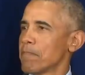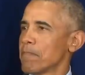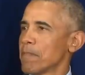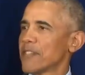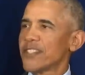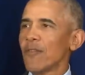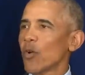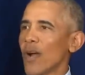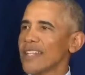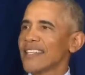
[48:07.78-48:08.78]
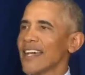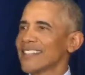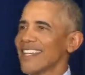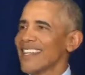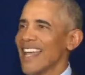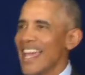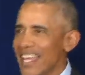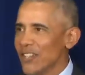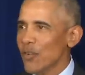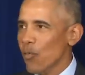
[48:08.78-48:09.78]
The Civil Rights Act didn't
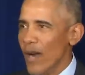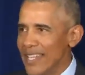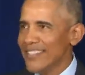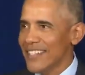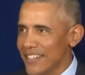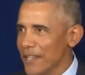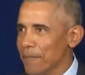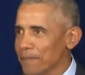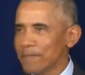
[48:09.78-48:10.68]
end racism,